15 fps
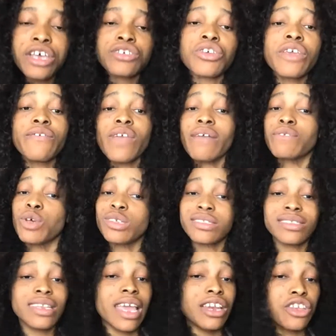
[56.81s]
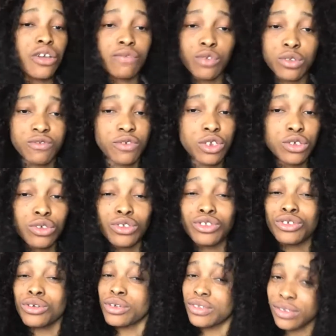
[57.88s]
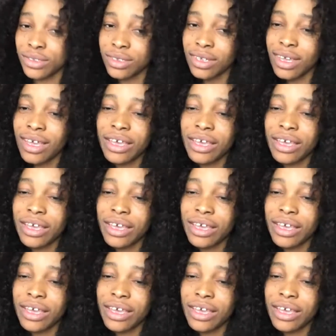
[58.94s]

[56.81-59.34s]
So if you have not seen any of those videos, just